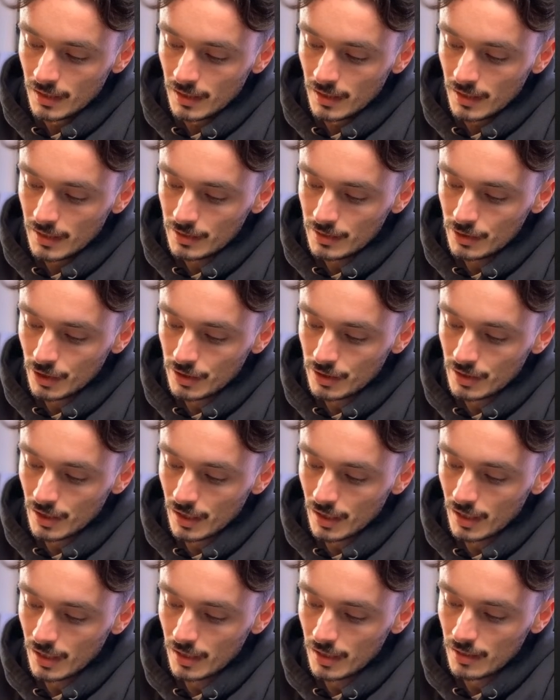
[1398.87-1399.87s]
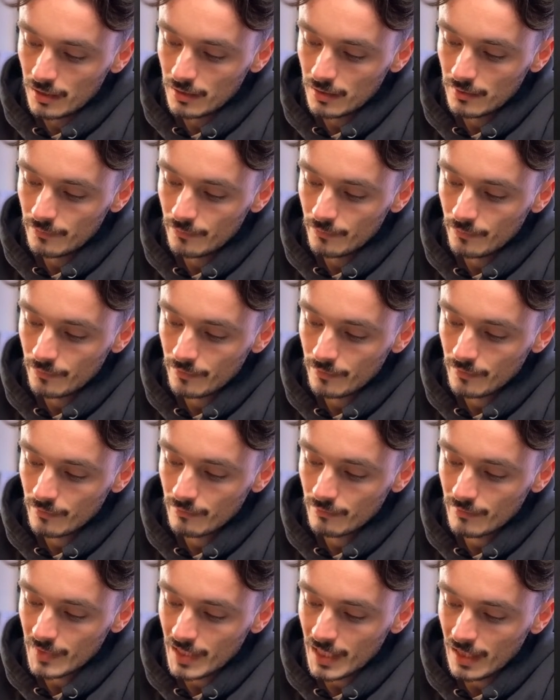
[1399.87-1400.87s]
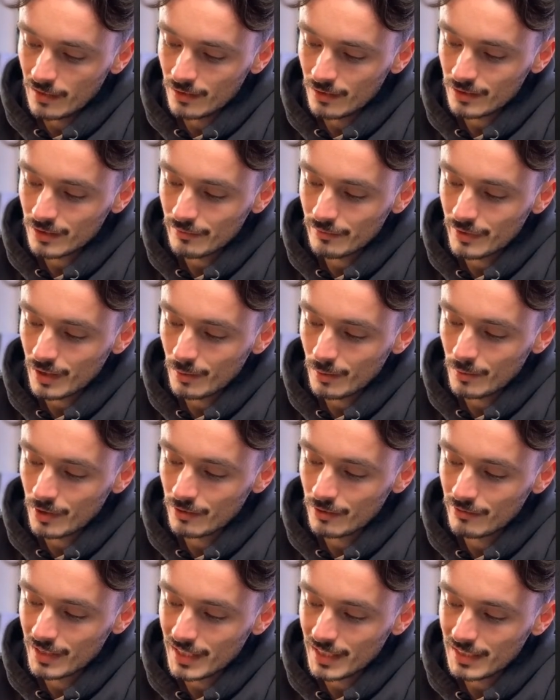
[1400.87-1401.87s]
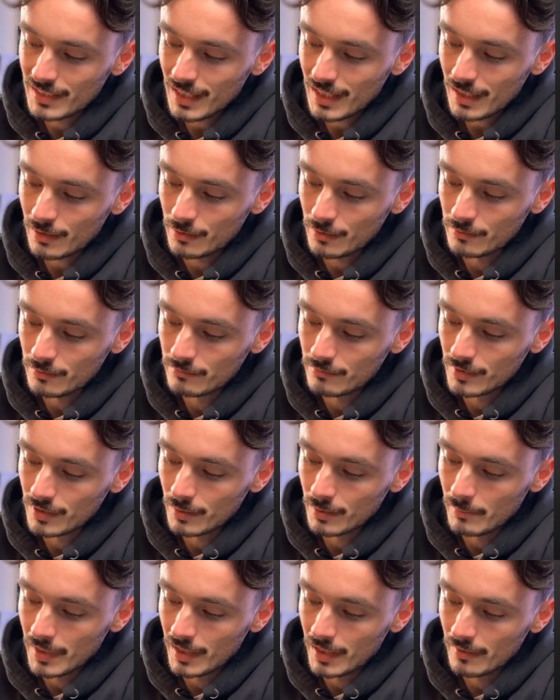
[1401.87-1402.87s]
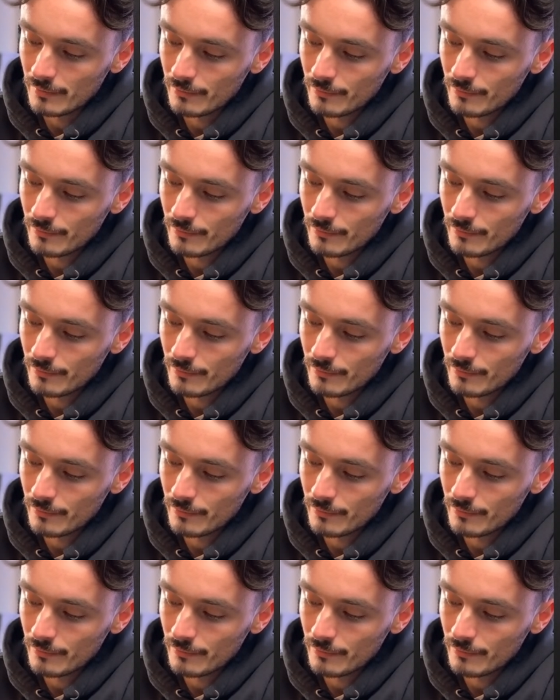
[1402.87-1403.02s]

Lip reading: It's just, yeah, not something I want to really tackle at the minute.